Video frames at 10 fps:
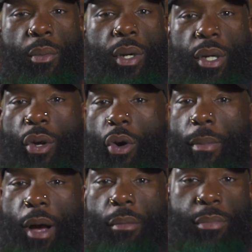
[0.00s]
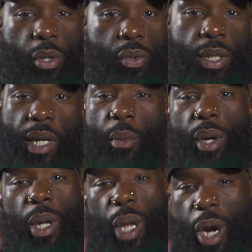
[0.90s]
They want to know about music. They
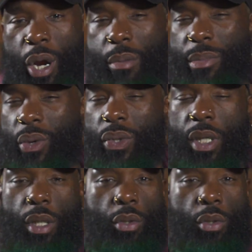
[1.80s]
want to learn music.